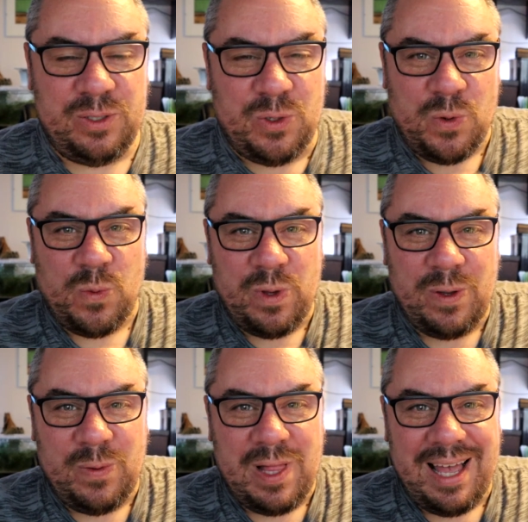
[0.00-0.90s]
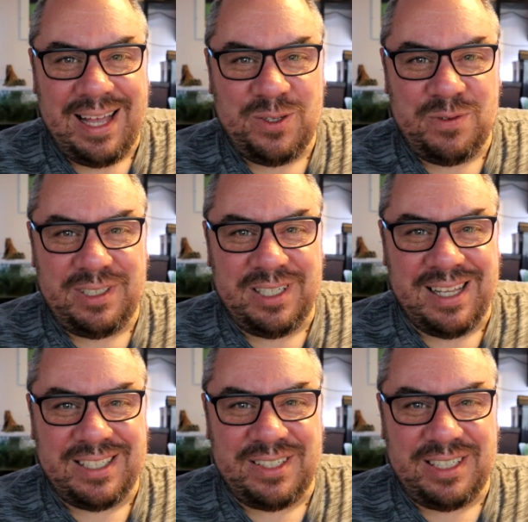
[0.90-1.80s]
So we'll hand over to
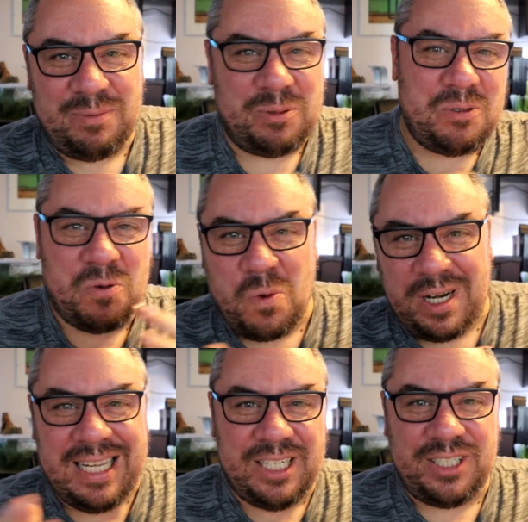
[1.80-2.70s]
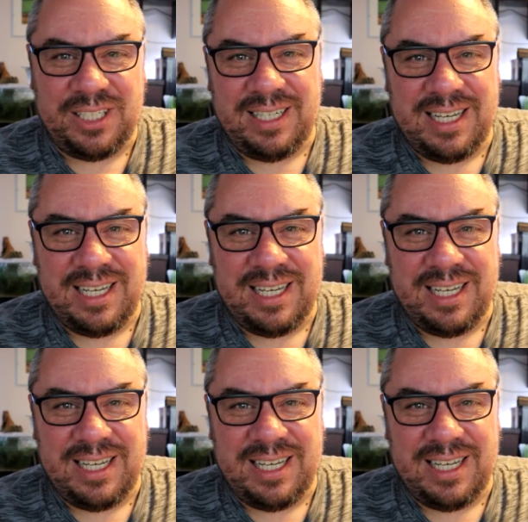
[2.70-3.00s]
Lazarus. We'll do one each.